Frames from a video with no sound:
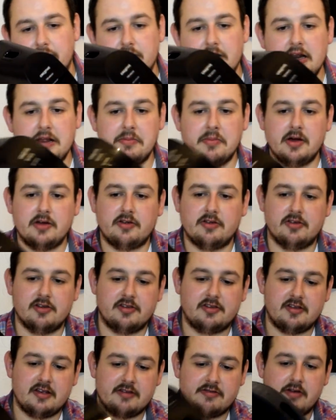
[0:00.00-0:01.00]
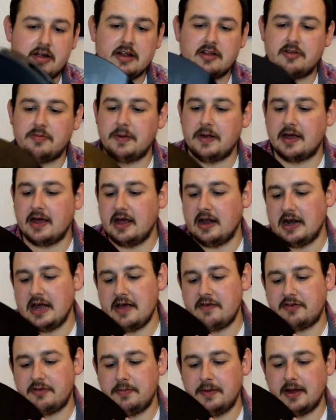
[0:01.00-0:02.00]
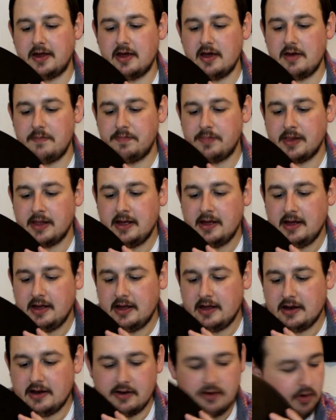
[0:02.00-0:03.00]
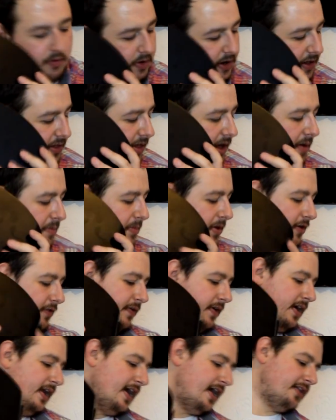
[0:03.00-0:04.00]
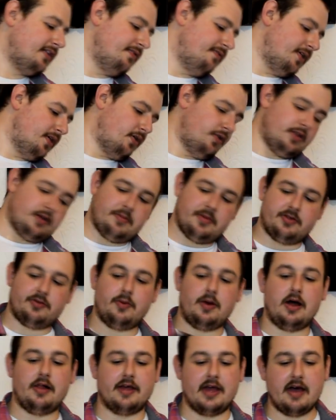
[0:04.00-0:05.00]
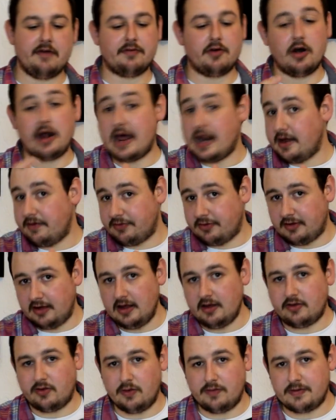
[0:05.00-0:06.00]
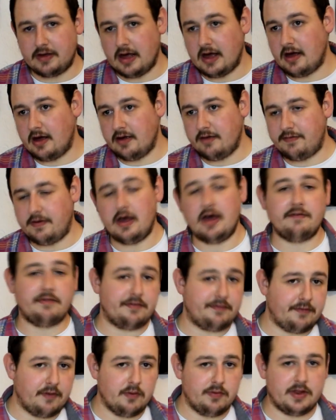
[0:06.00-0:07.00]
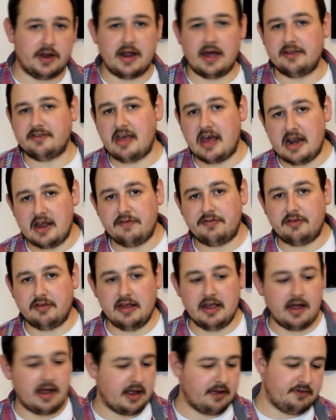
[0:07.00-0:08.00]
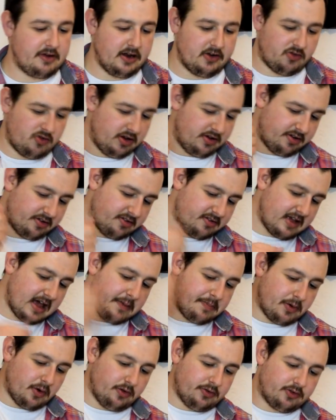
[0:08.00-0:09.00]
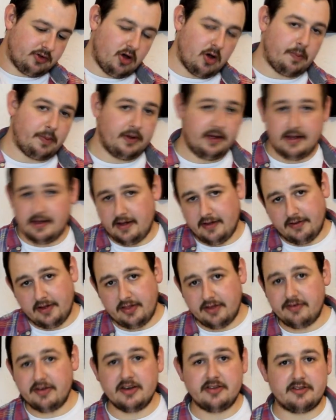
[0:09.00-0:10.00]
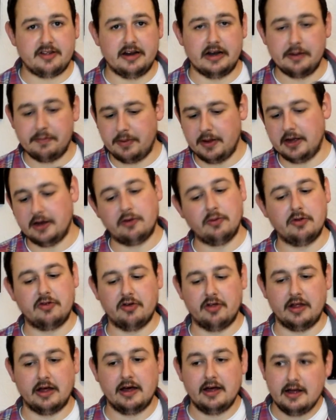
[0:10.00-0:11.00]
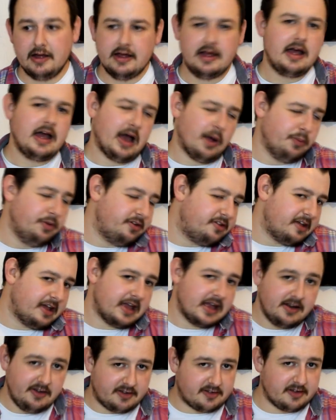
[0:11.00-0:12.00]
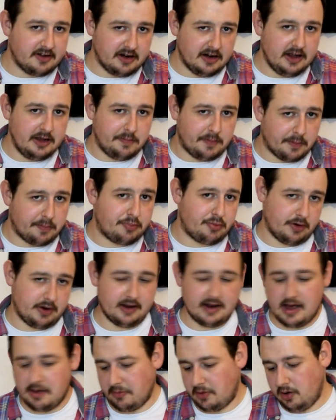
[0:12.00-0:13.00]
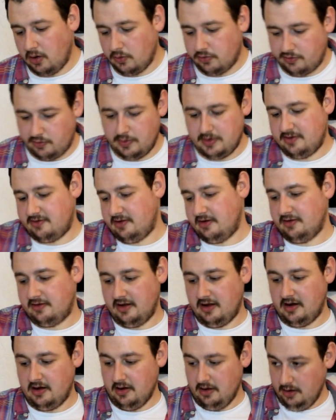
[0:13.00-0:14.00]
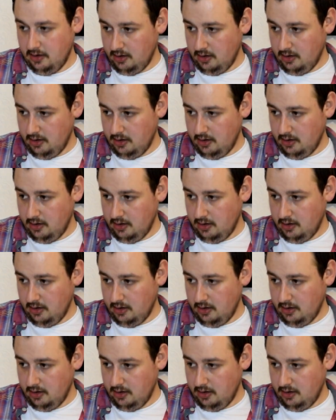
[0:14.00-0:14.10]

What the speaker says: really much, it just says right speaker, left speaker. Not really that much for connectivity on them as well. They have got NFC, so if you have a phone that has NFC, you'd literally just tap it on top, and then they've instantly paired to each other. I wouldn't say instantly, but pretty damn close to instantaneous.